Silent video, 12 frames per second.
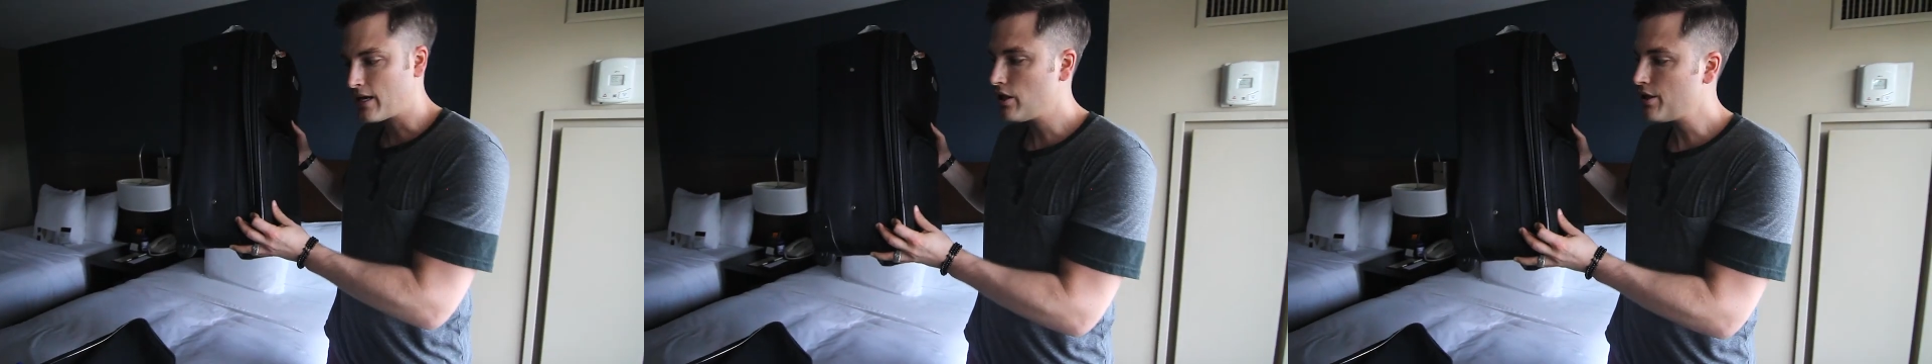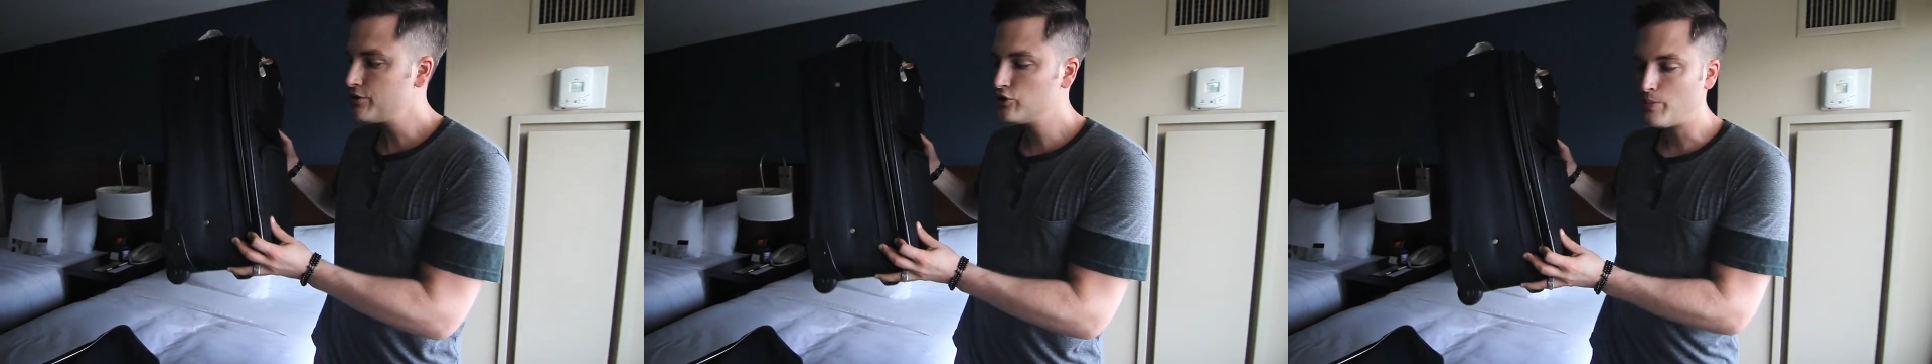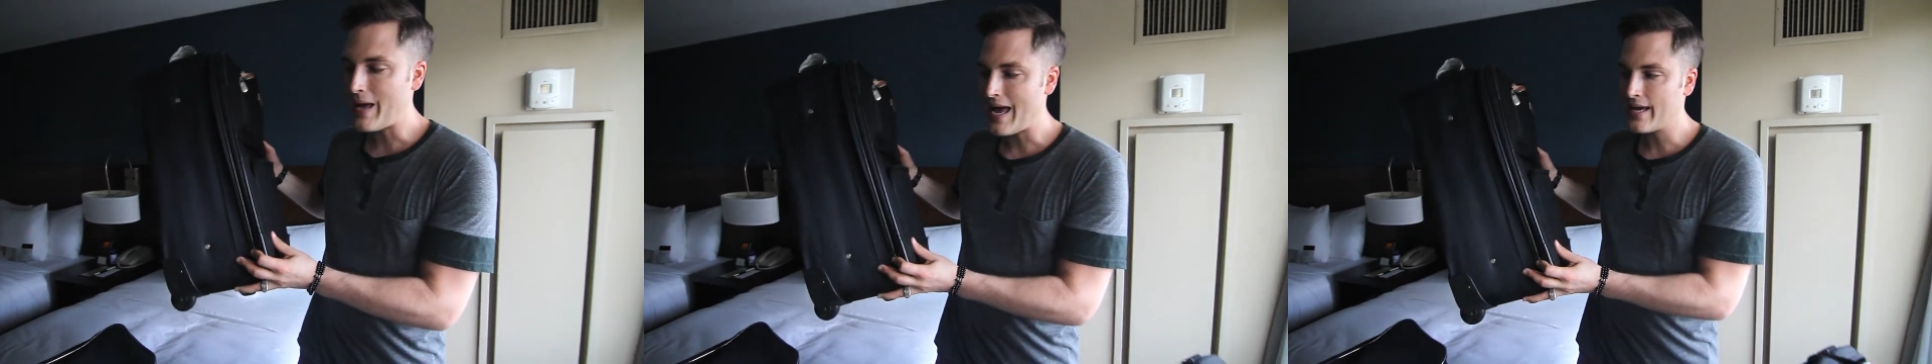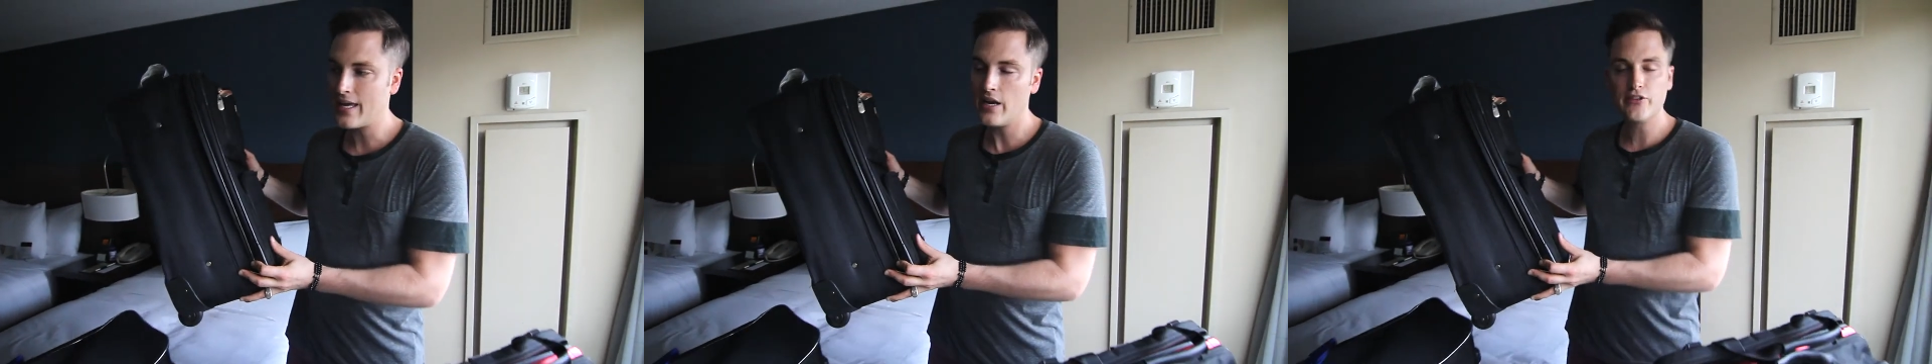my clothes
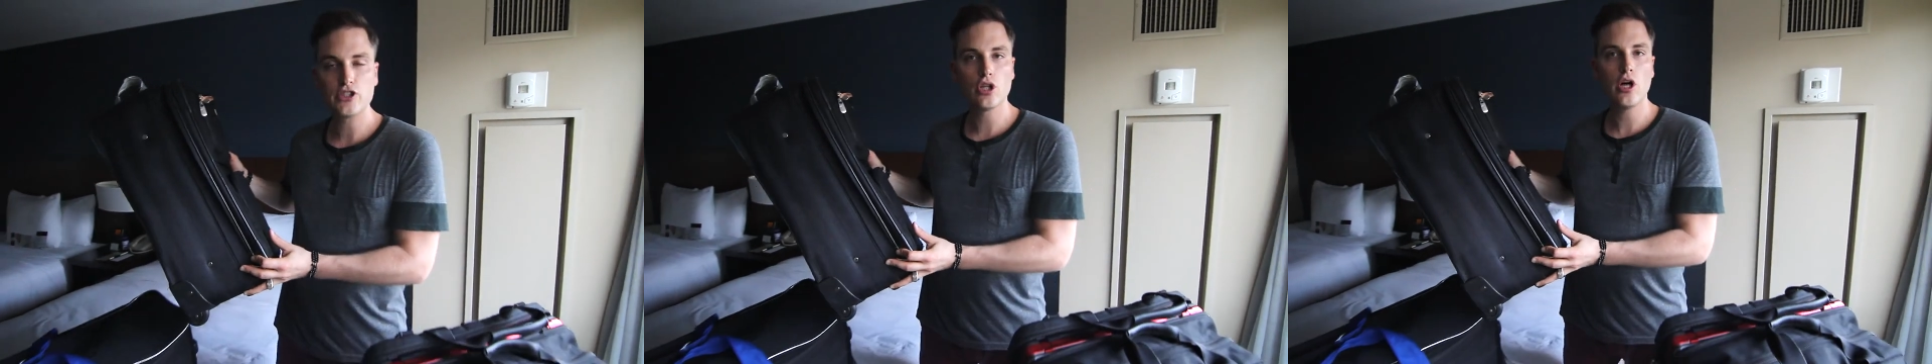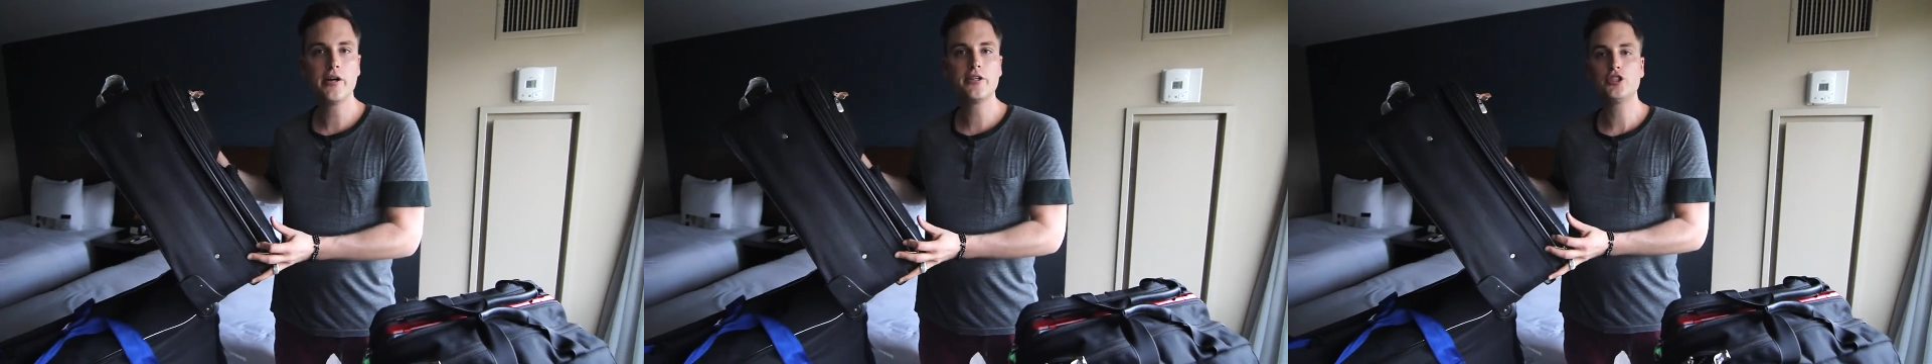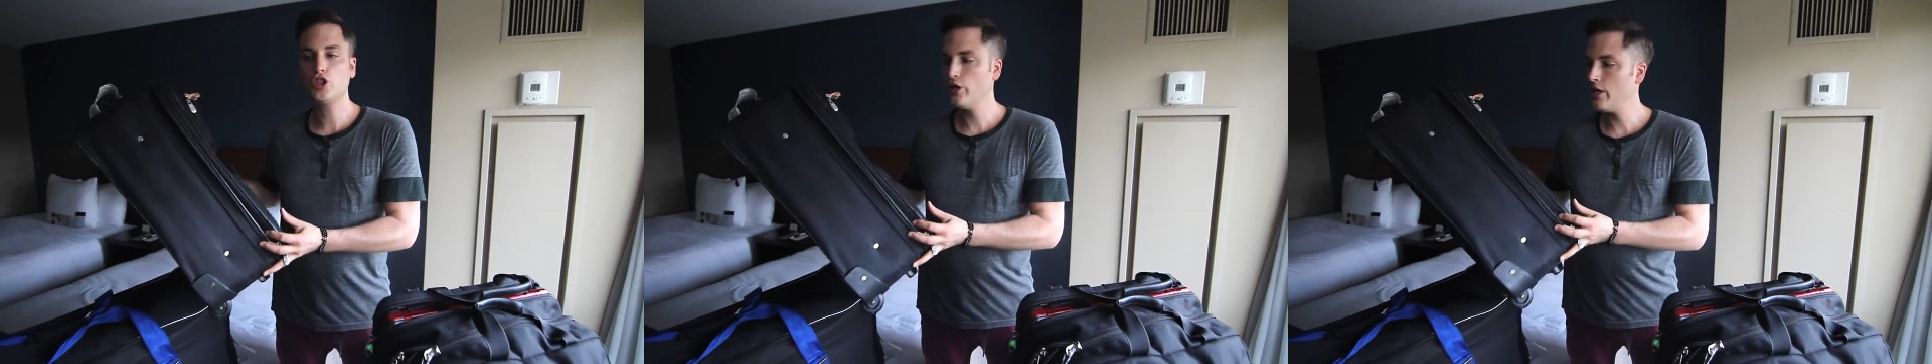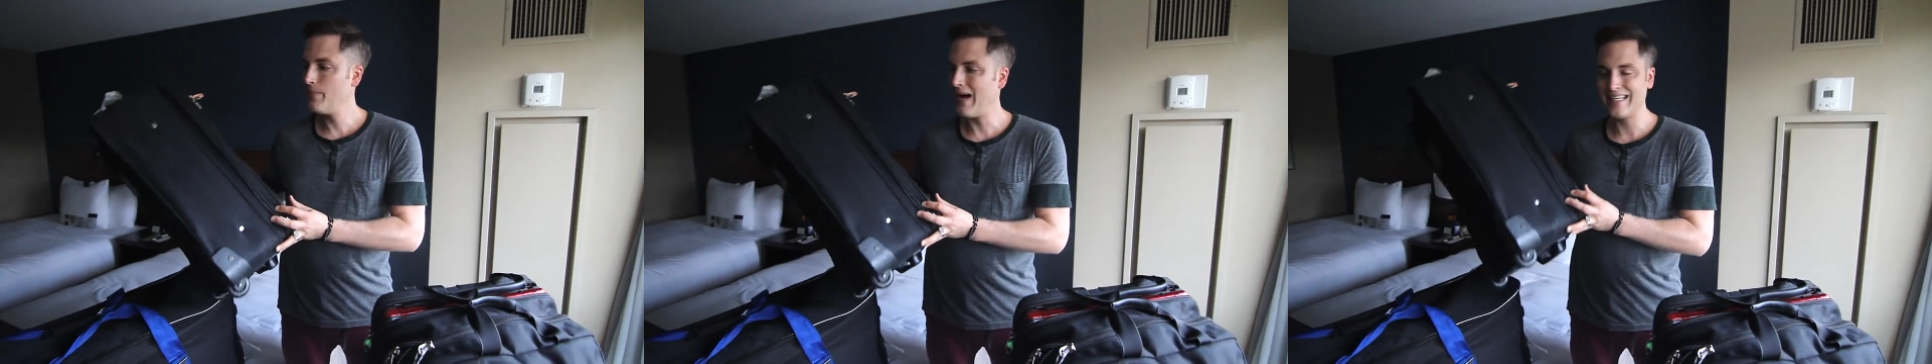bag. And if it's a longer
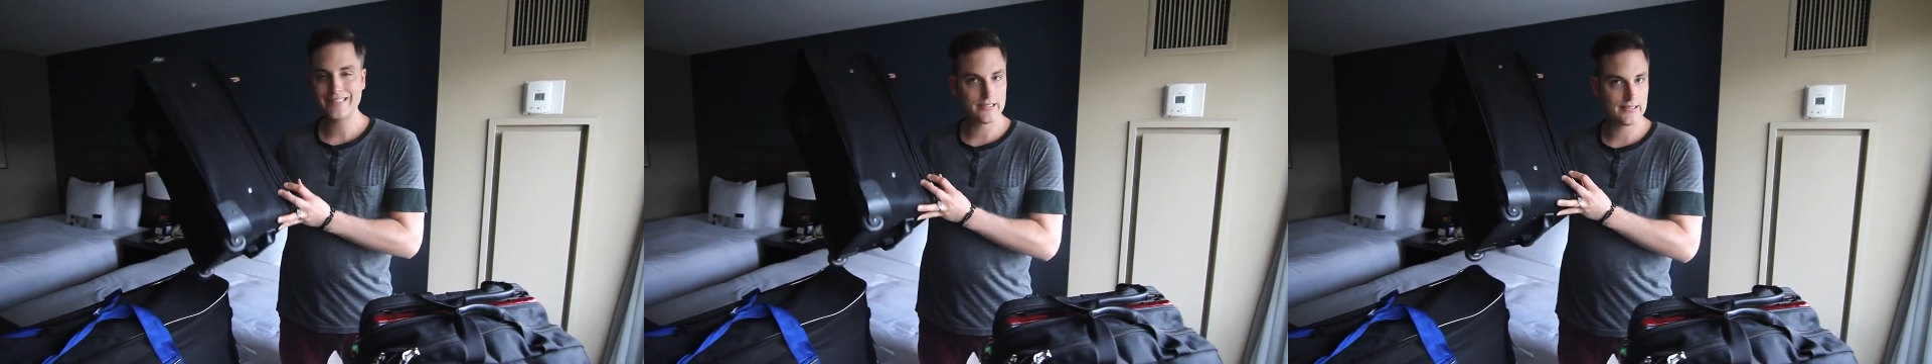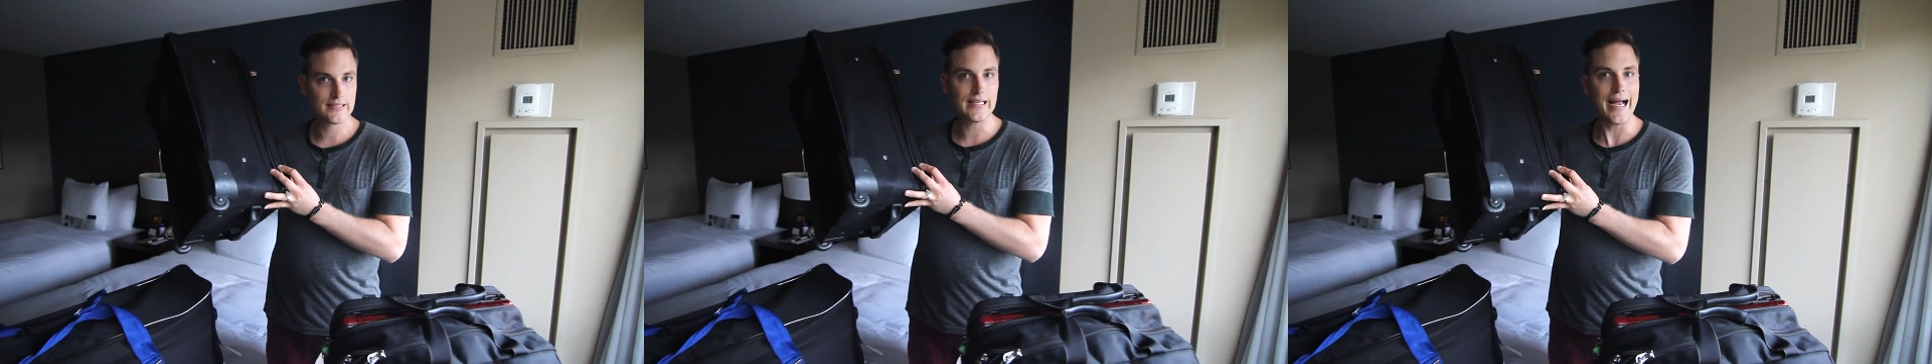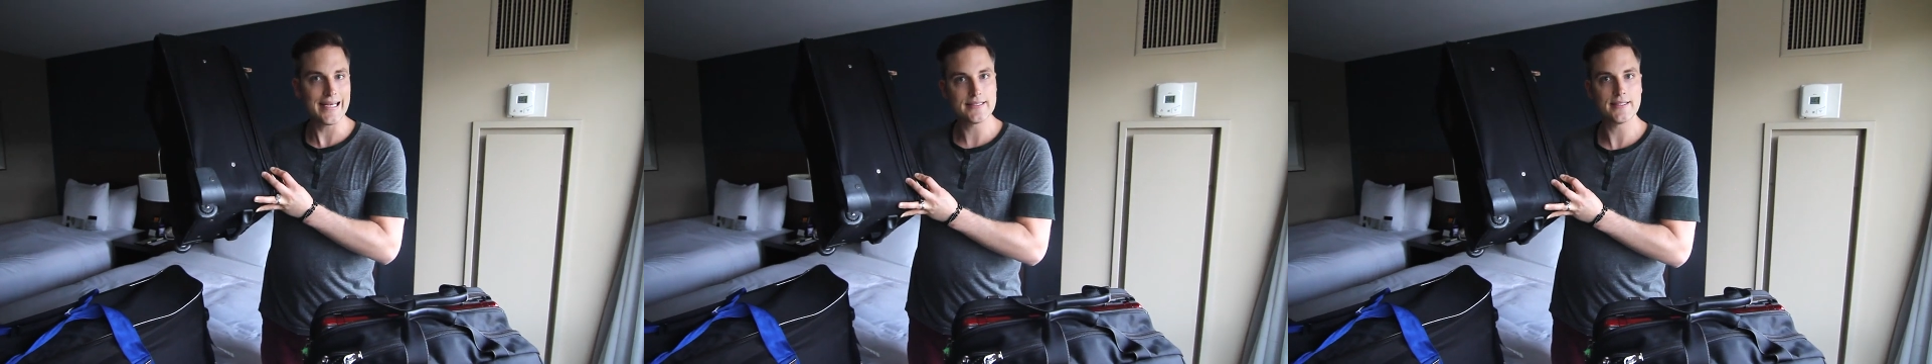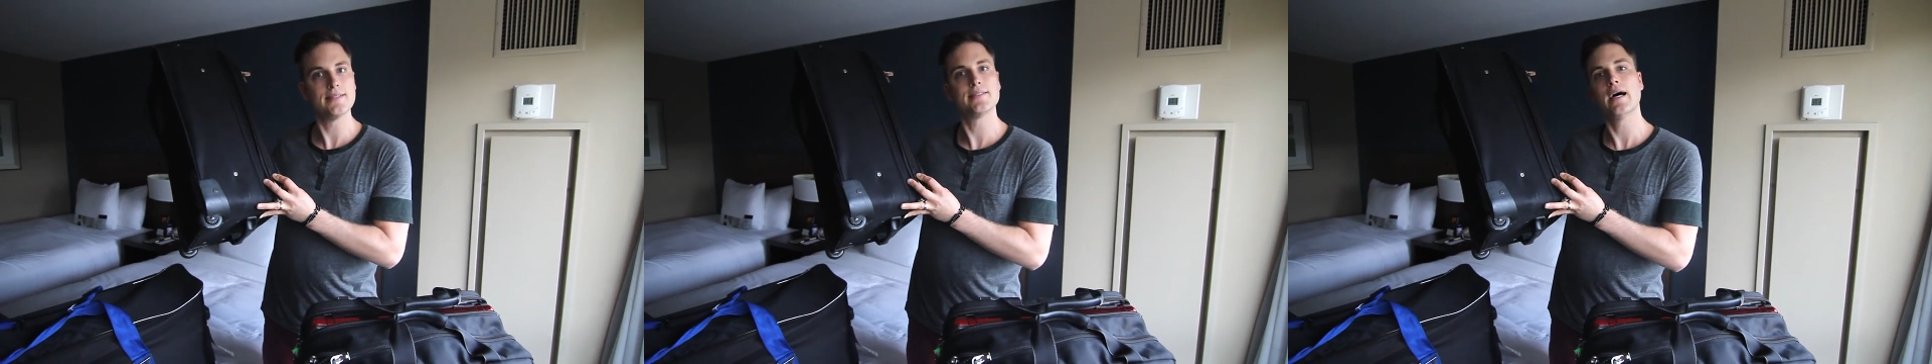trip, I just
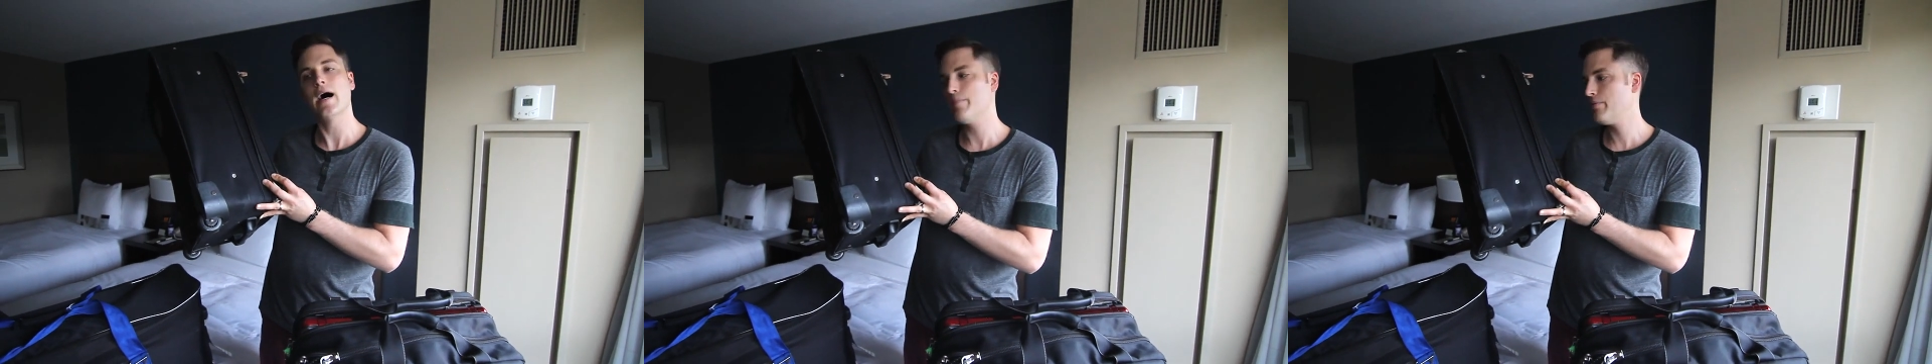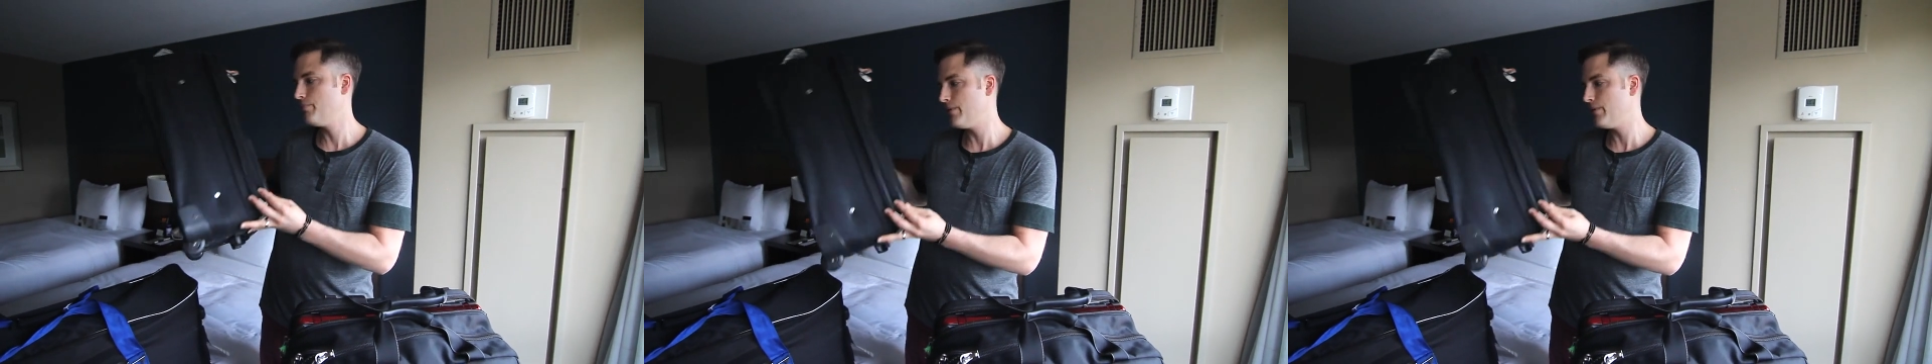size this up.